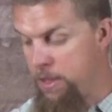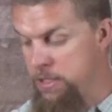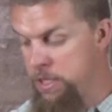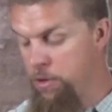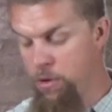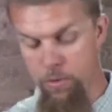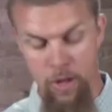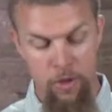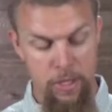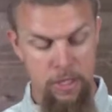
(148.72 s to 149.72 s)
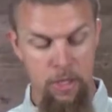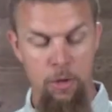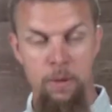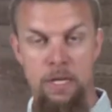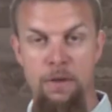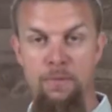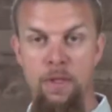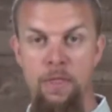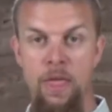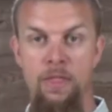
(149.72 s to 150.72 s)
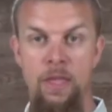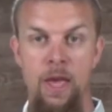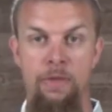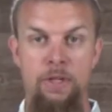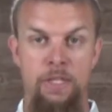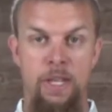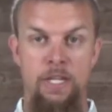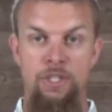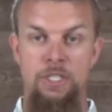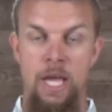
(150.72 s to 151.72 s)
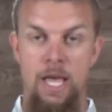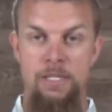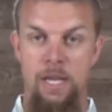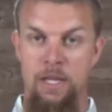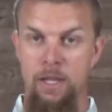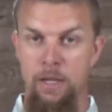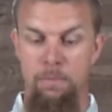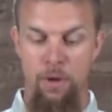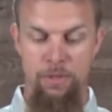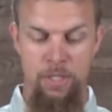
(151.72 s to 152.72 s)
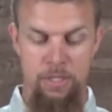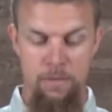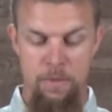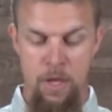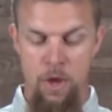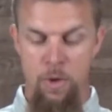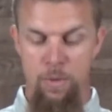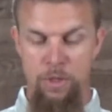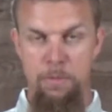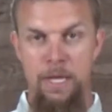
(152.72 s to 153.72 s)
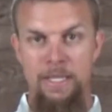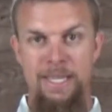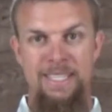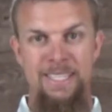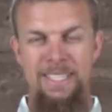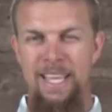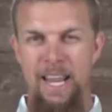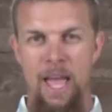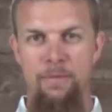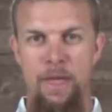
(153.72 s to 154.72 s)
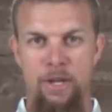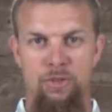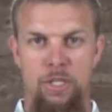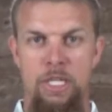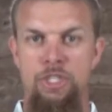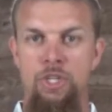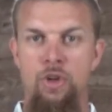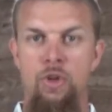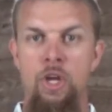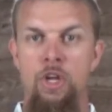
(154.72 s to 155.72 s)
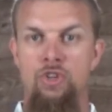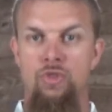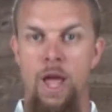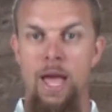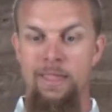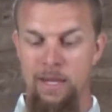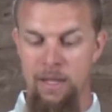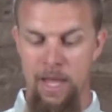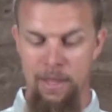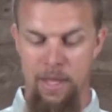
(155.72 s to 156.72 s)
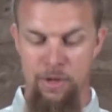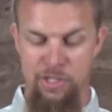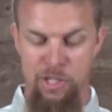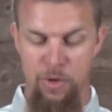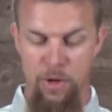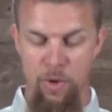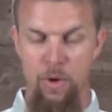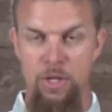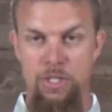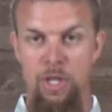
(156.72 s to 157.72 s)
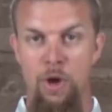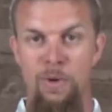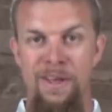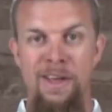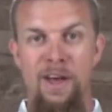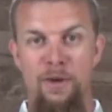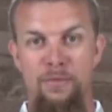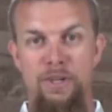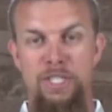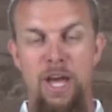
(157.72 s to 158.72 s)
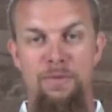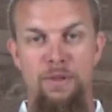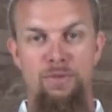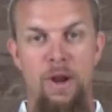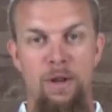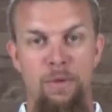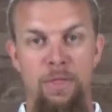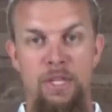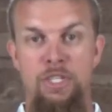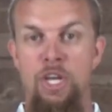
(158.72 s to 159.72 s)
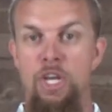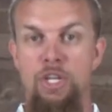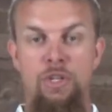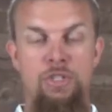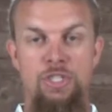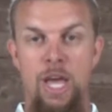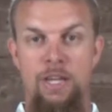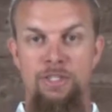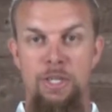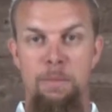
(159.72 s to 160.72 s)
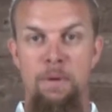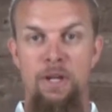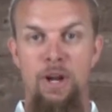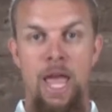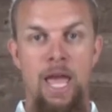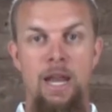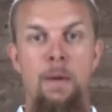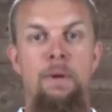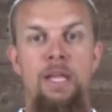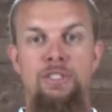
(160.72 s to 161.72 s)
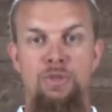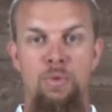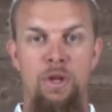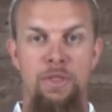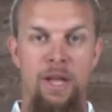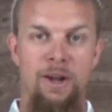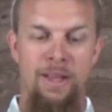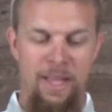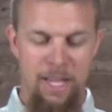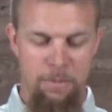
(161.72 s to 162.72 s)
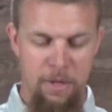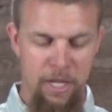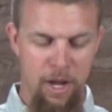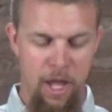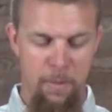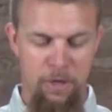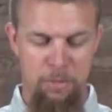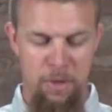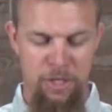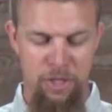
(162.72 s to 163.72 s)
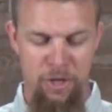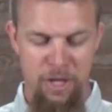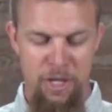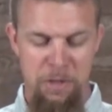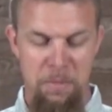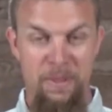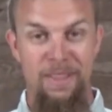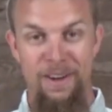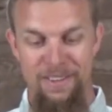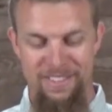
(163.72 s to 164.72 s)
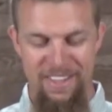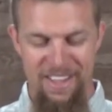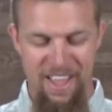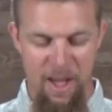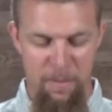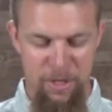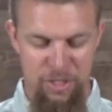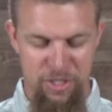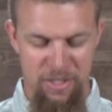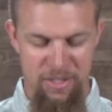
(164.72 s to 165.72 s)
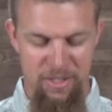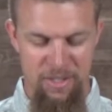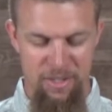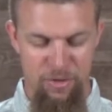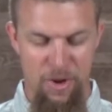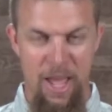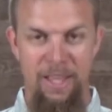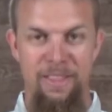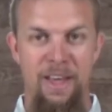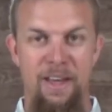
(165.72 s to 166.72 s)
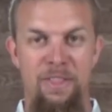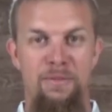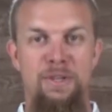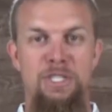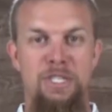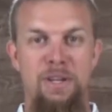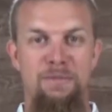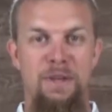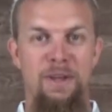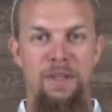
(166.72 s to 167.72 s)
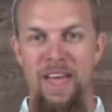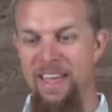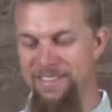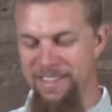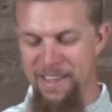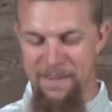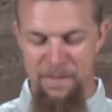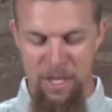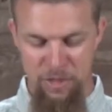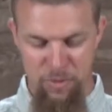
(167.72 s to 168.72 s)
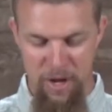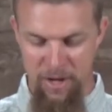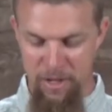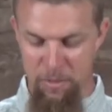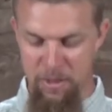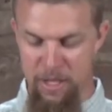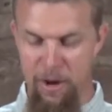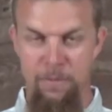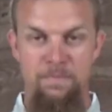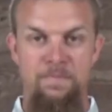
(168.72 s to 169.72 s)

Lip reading: the Zero reel is a little bit different than the others in that it just has a click and pull system, which means it doesn't kind of have that traditional drag that a lot of the others do. And in order to slow a fish down if he's running with this, you do just actually put your hand up against the reel there. Depending on how much pressure you put there is how much drag the fish is going to feel as it's running a little bit there.